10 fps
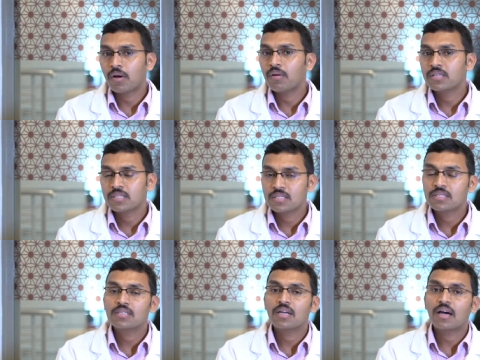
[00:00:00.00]
bowel
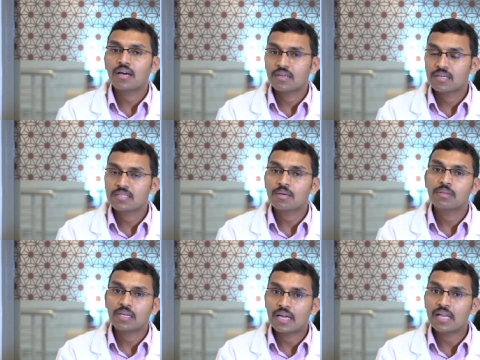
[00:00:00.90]
disease or it is
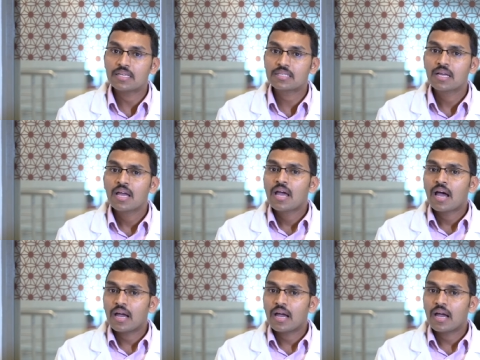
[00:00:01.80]
something else.